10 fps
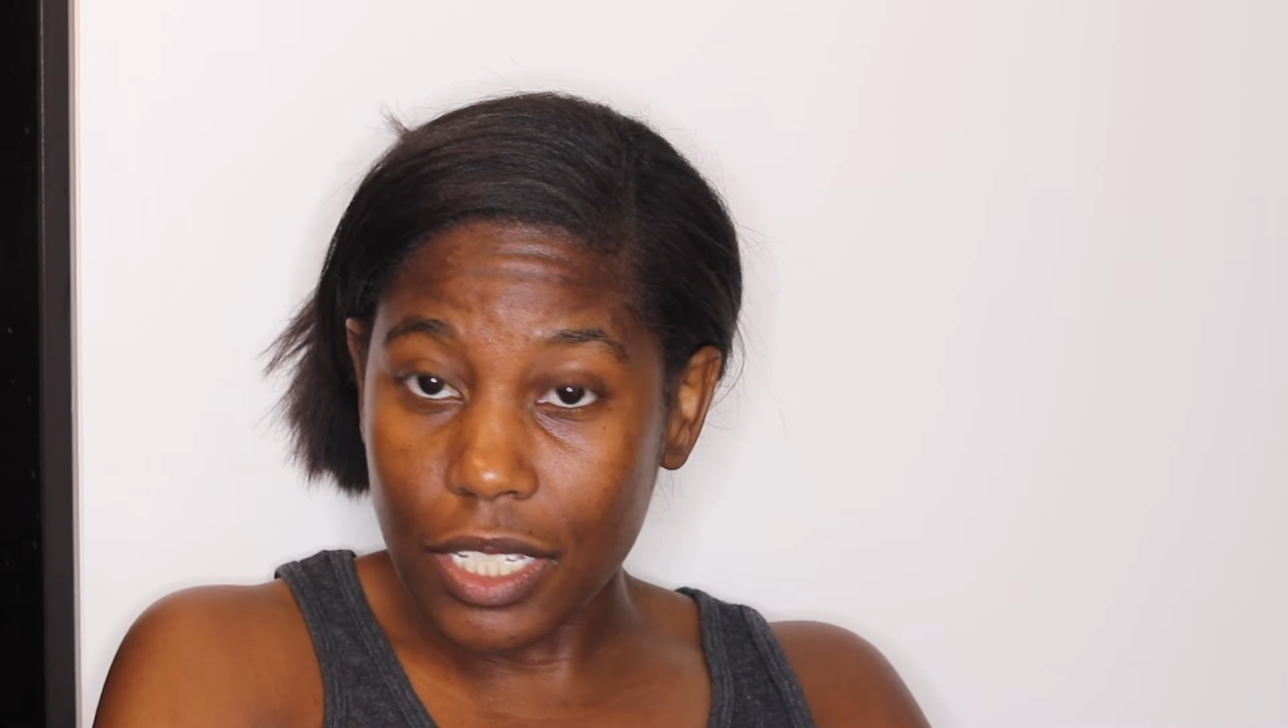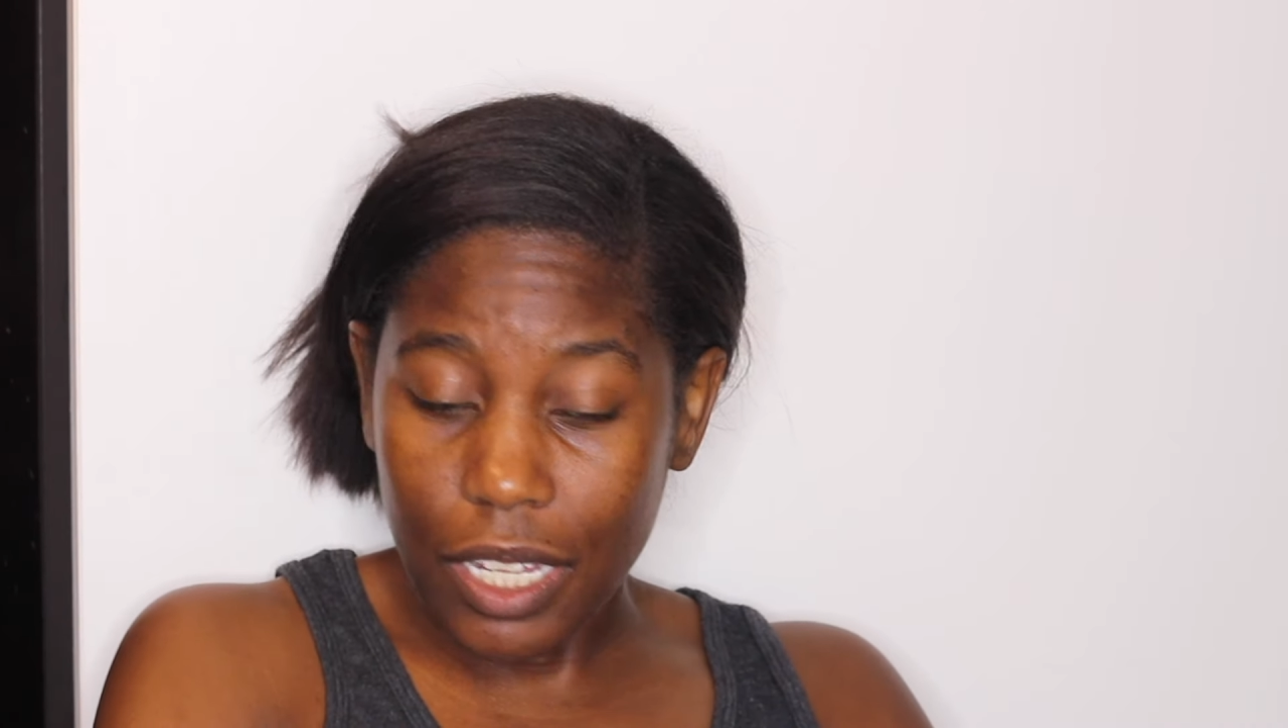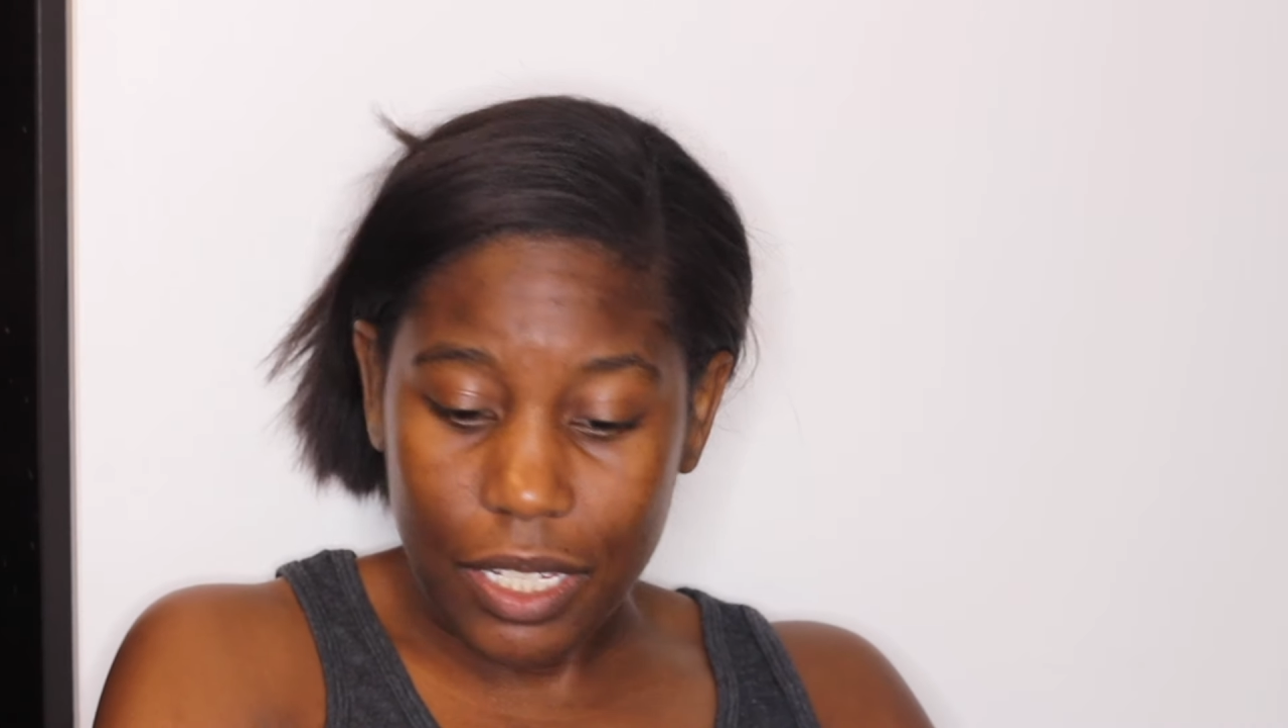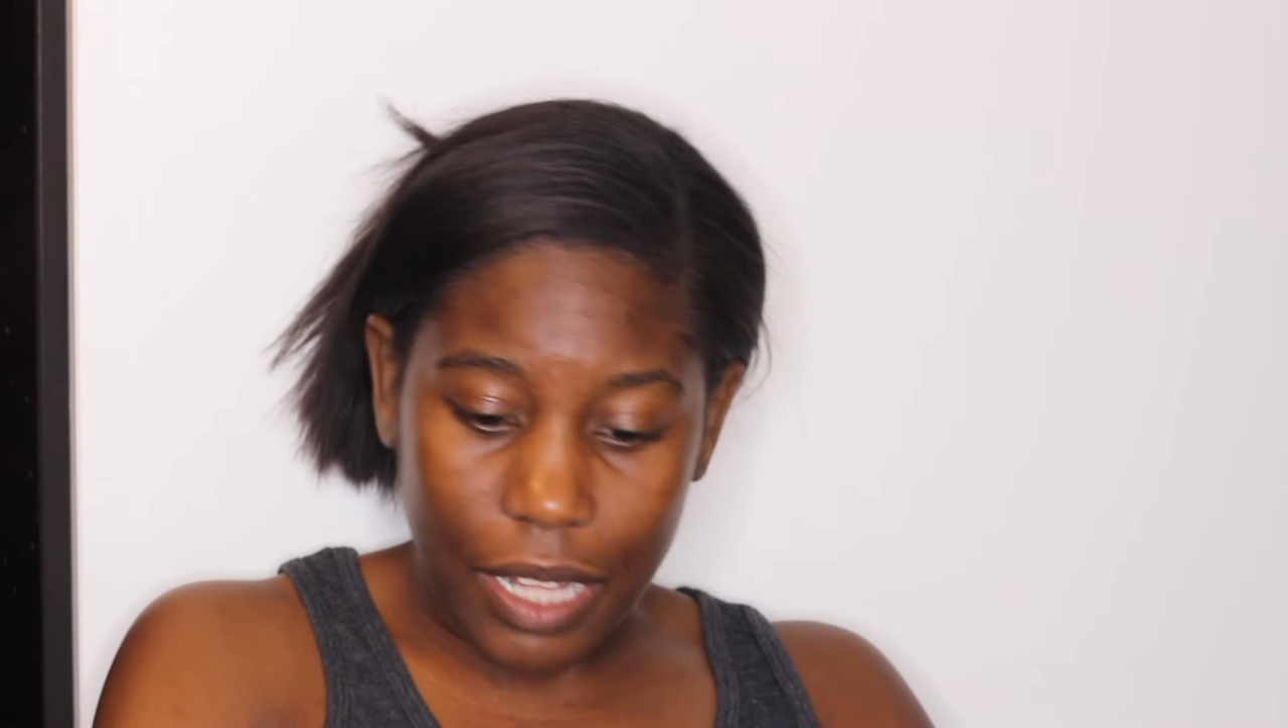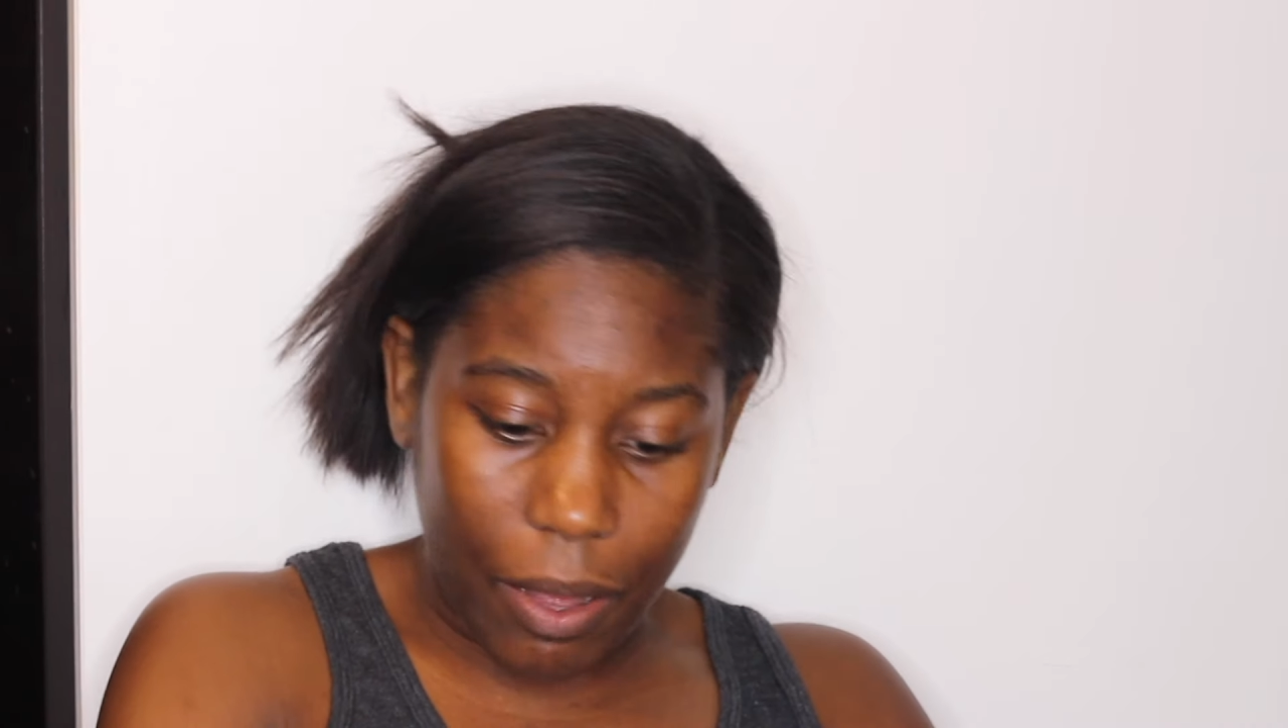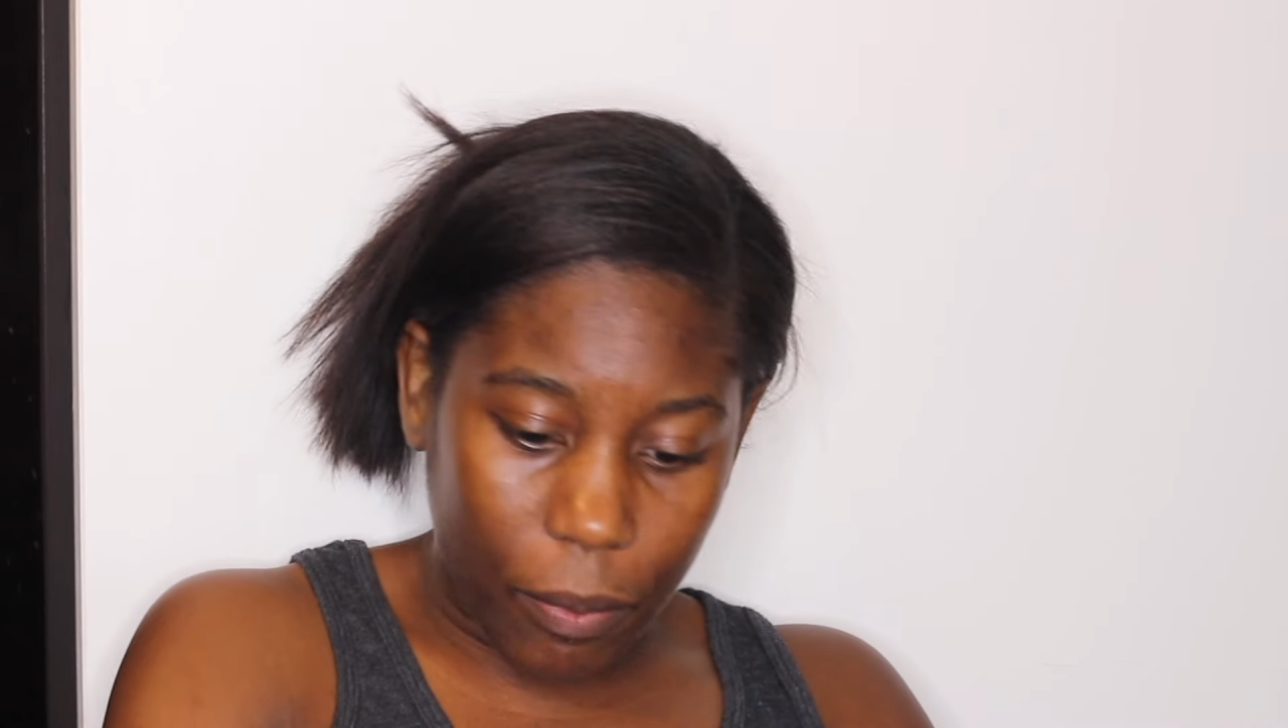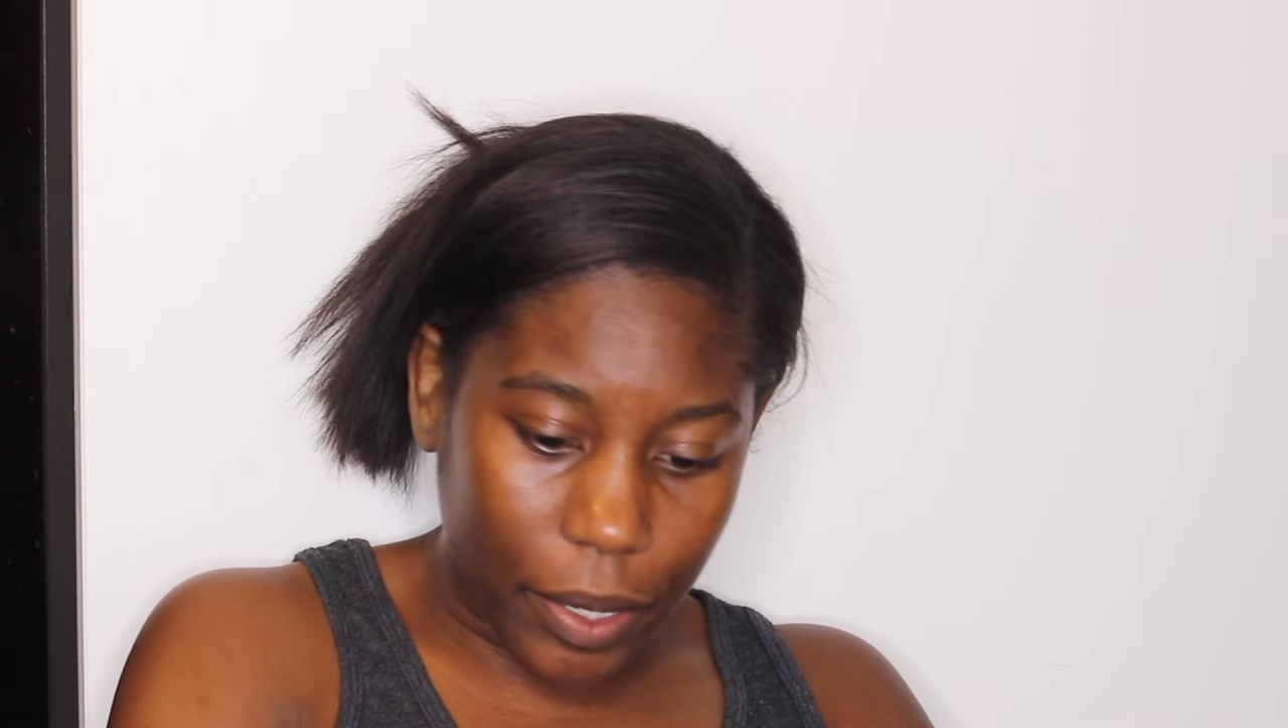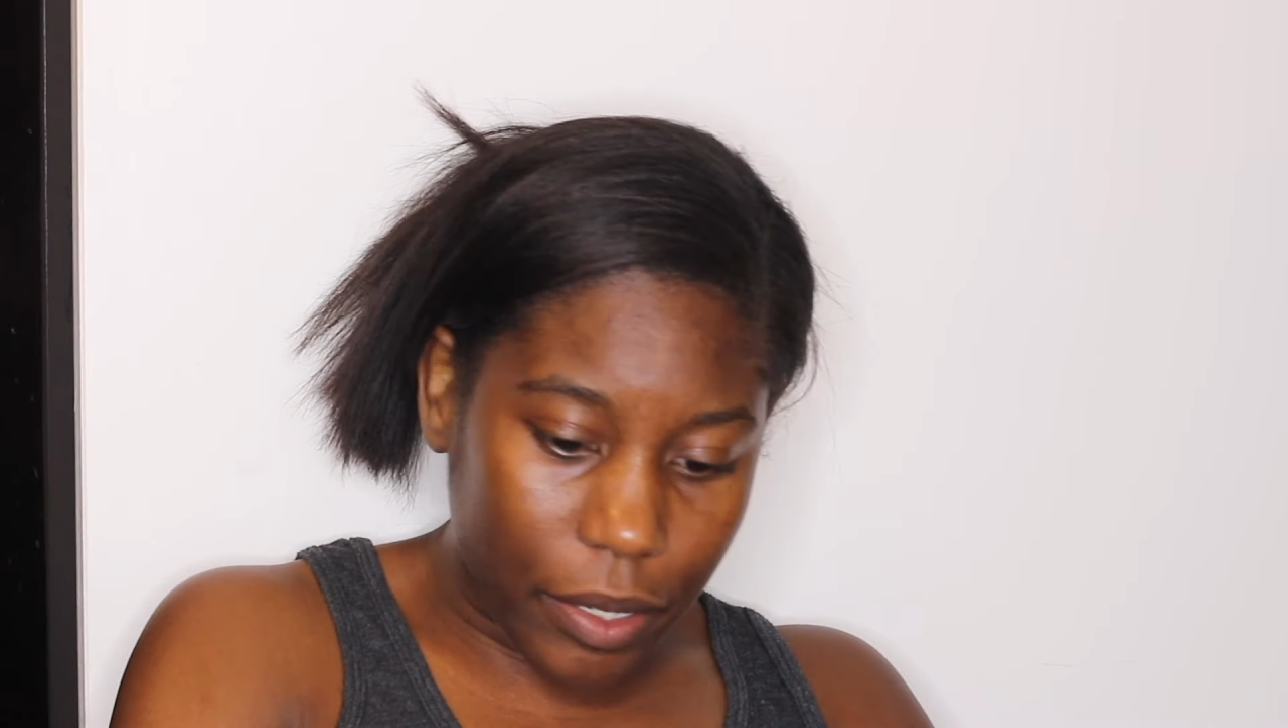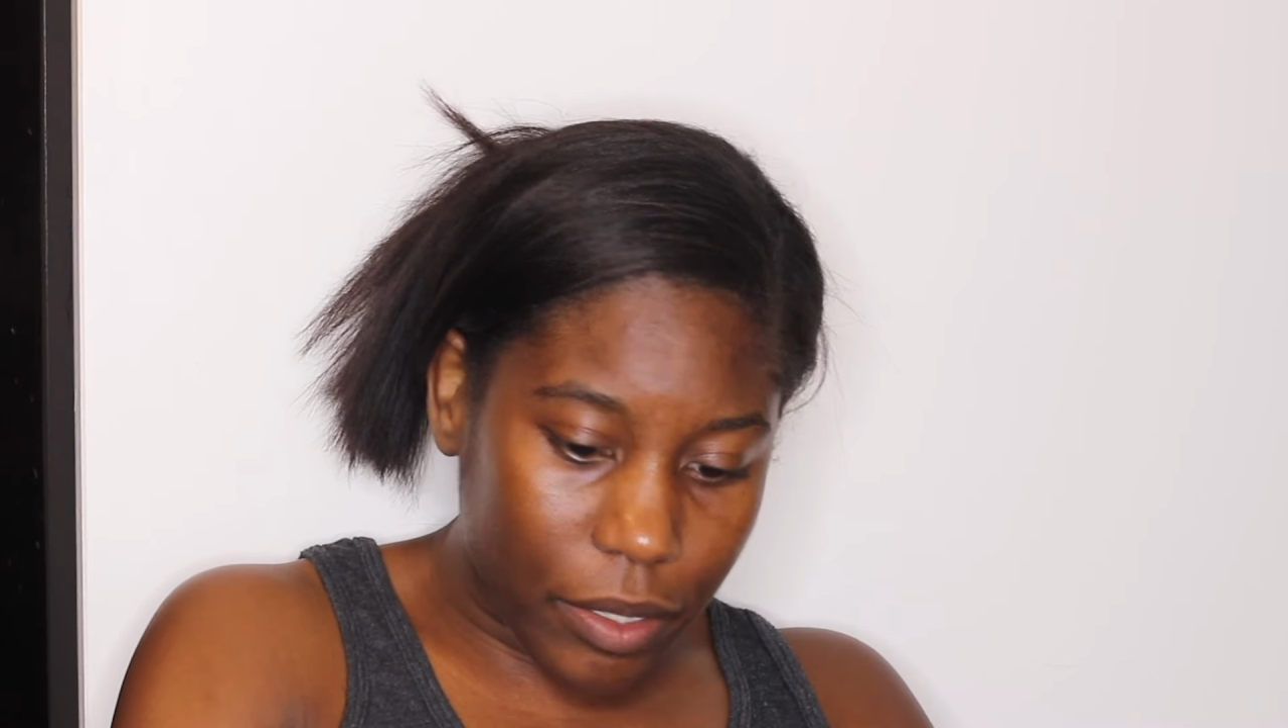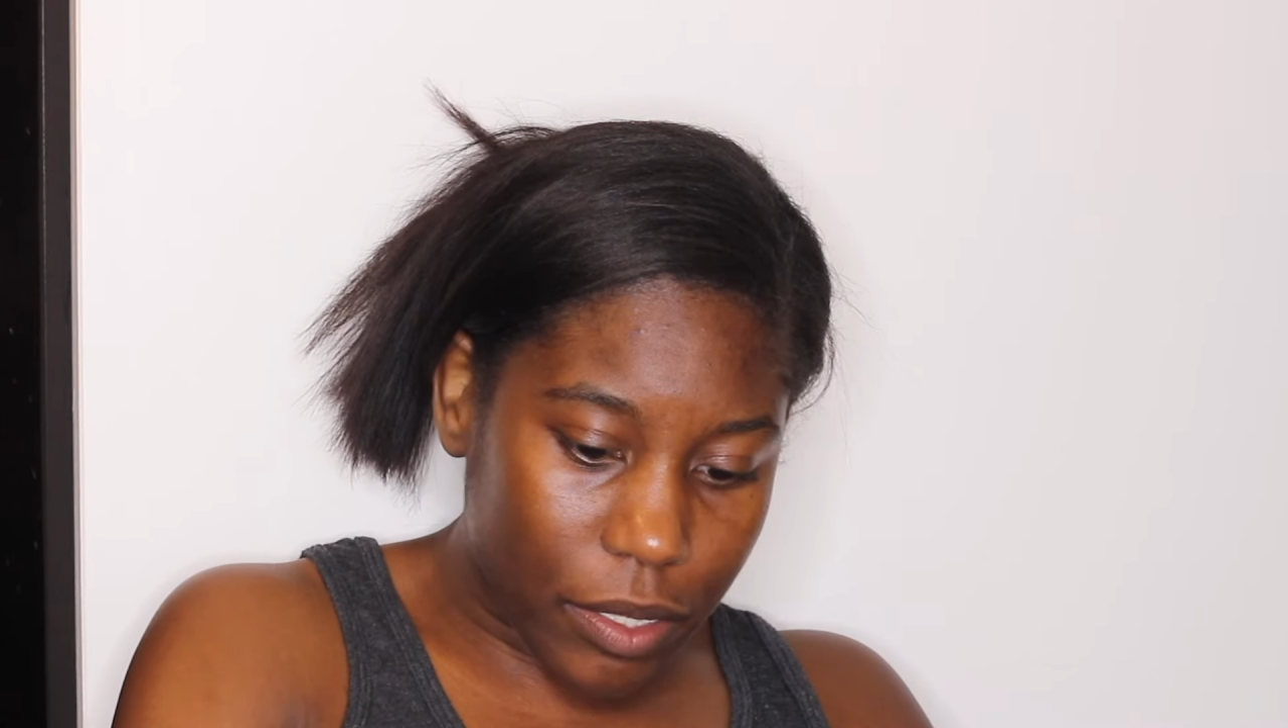does not work.